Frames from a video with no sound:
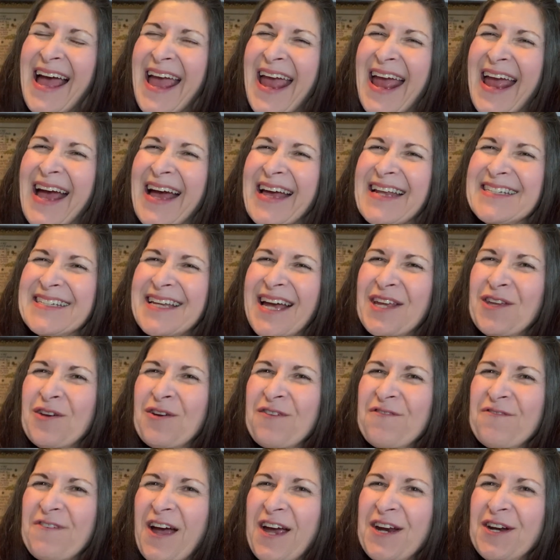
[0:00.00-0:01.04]
And uh, you
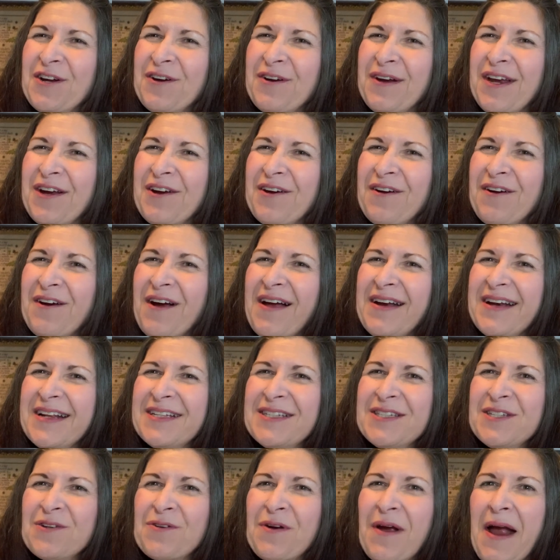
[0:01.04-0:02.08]
can find her here on
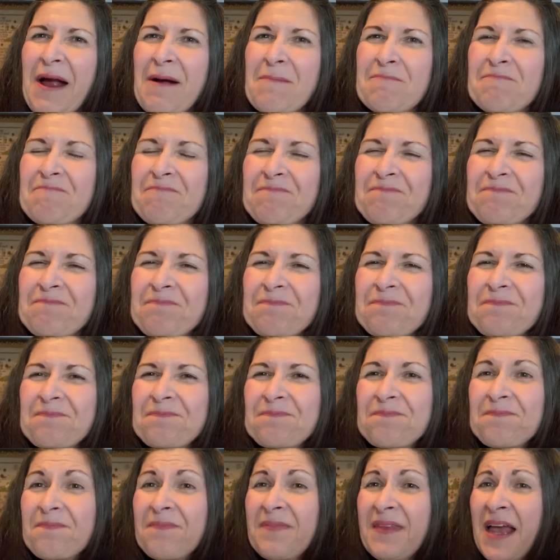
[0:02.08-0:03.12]
Instagram
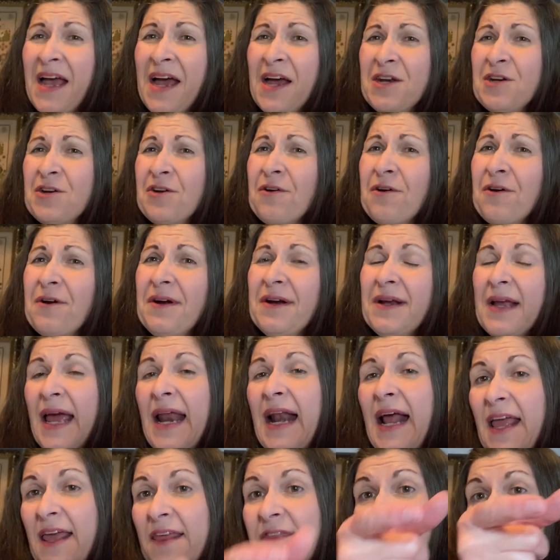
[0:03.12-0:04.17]
under, and
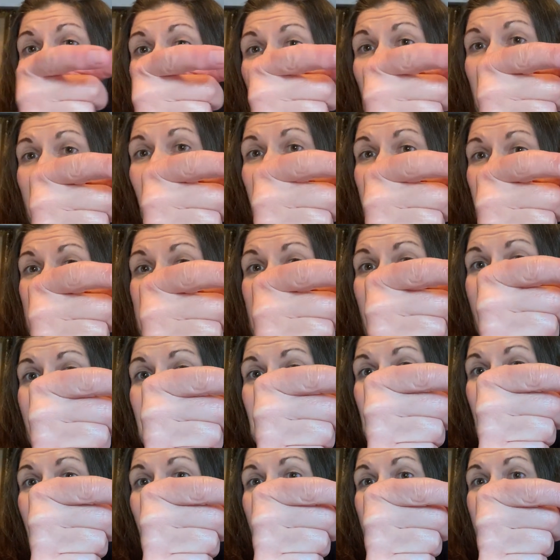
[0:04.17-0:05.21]
if you check out this
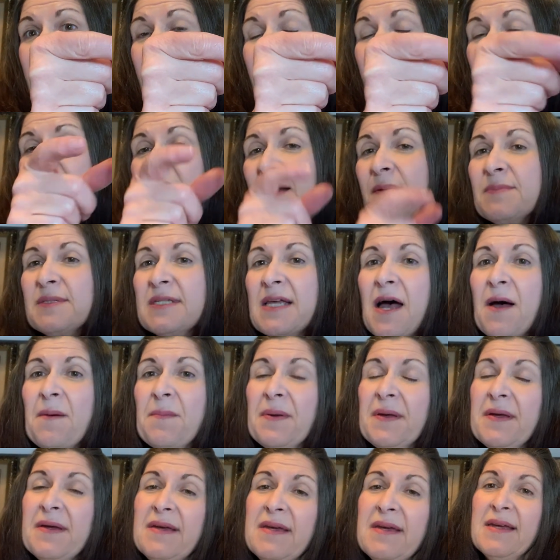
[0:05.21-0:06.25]
hashtag, it comes up
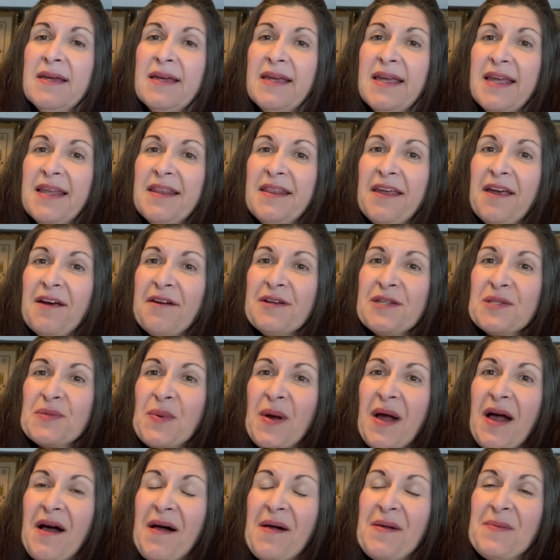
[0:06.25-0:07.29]
in there as
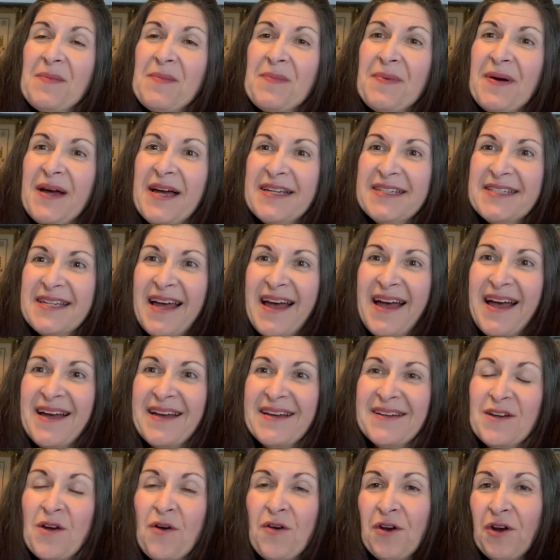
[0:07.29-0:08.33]
well. But uh,
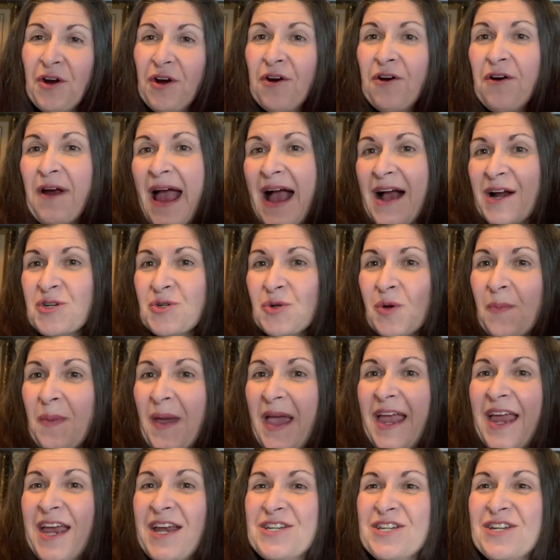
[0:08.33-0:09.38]
go to her actual
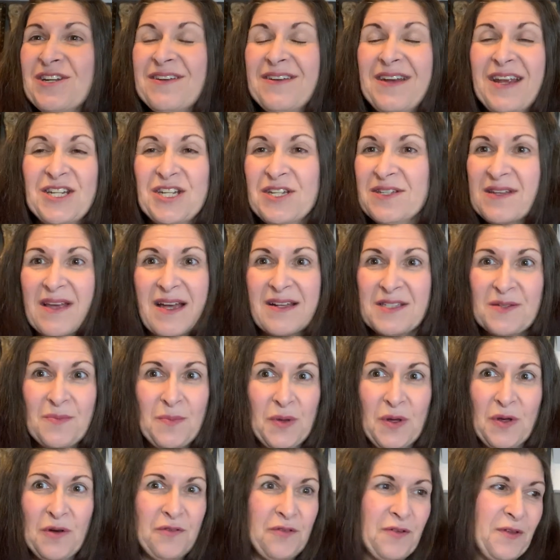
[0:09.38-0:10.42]
page and she's got some
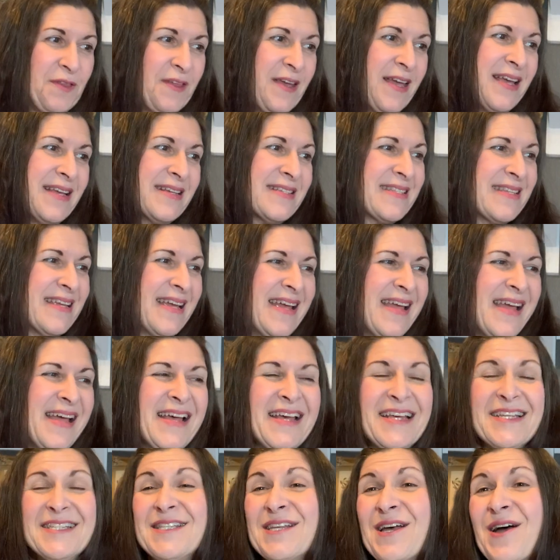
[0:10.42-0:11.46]
beautiful things.
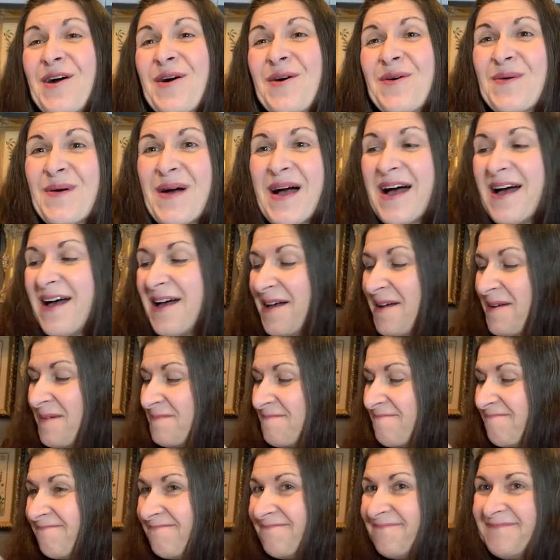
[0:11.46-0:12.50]
So
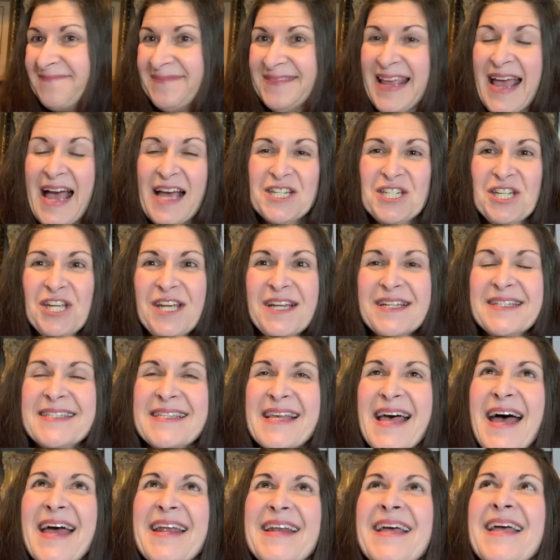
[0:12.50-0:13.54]
um, yeah, she had
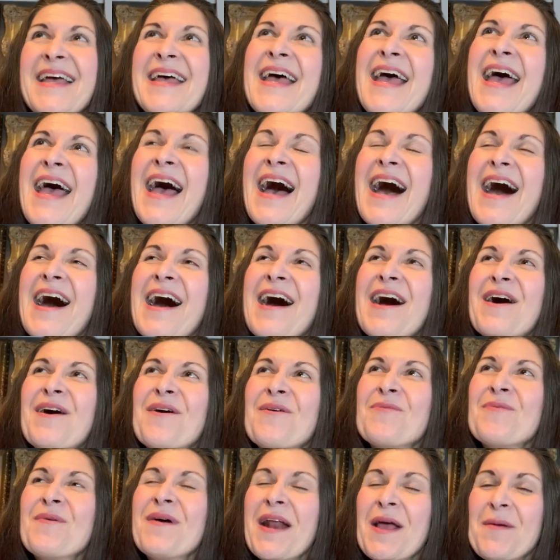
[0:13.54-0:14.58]
said uh,
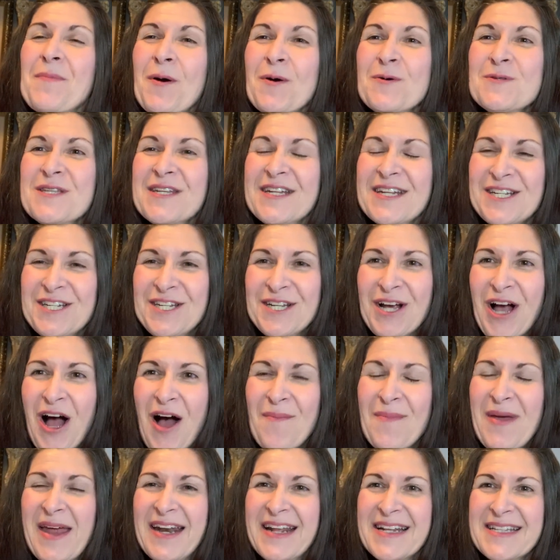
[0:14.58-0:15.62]
when I posted it, she
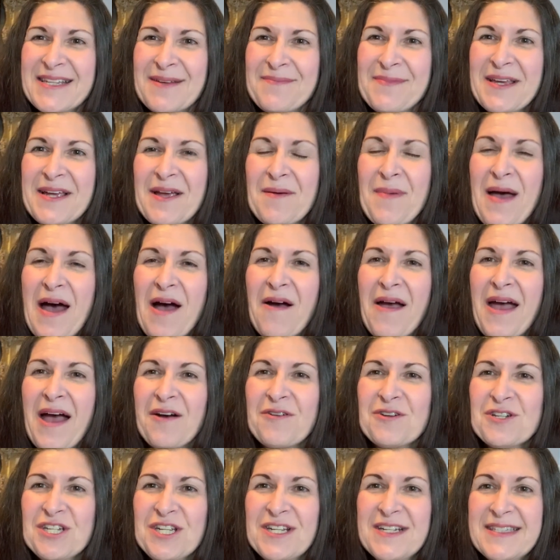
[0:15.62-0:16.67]
commented something about
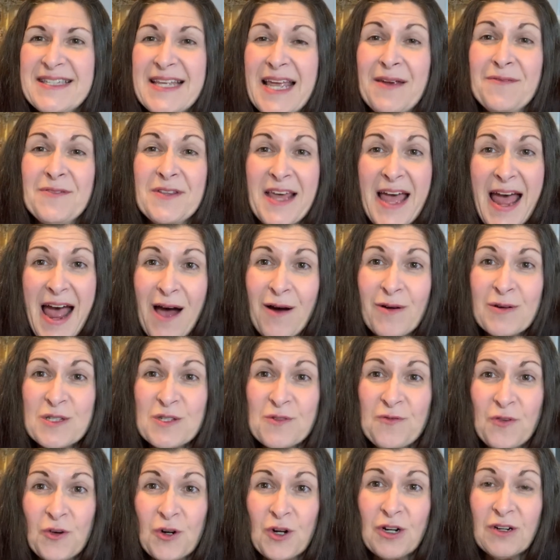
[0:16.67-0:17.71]
how she saved the house
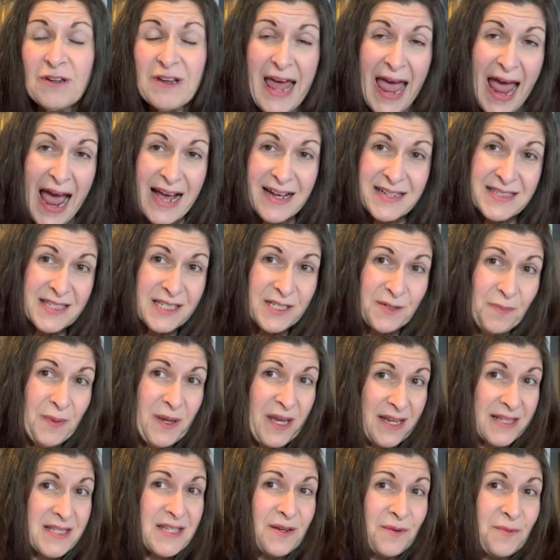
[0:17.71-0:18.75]
for last
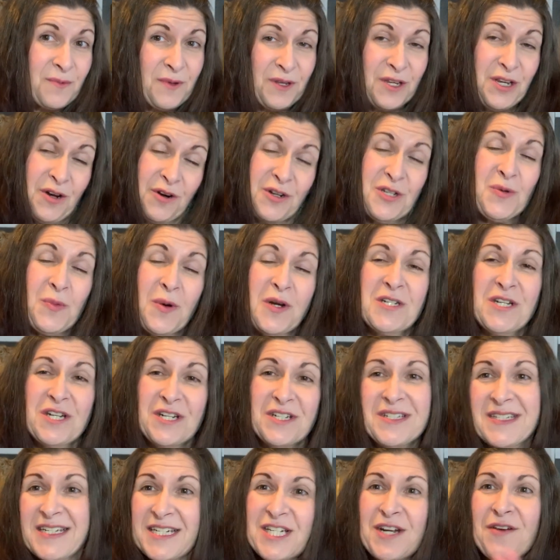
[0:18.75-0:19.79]
because it, you know, she wanted to
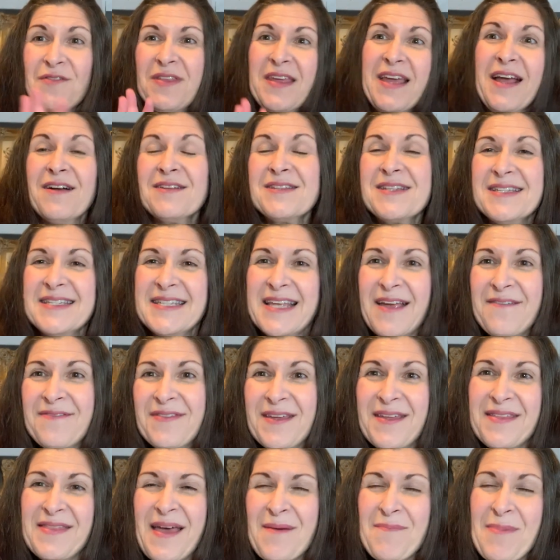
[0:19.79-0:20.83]
stitch everything else and save
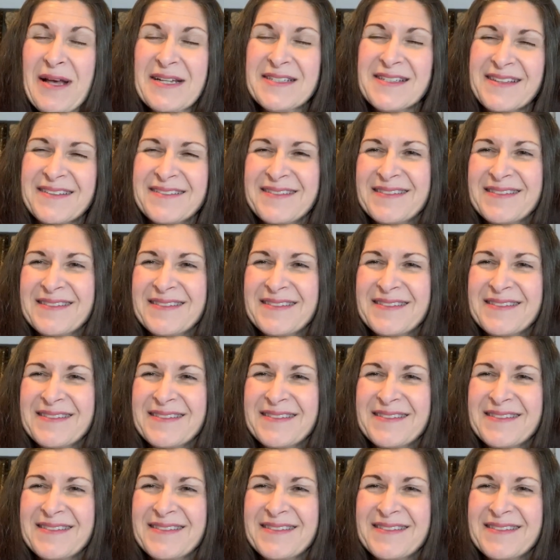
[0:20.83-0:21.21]
that that best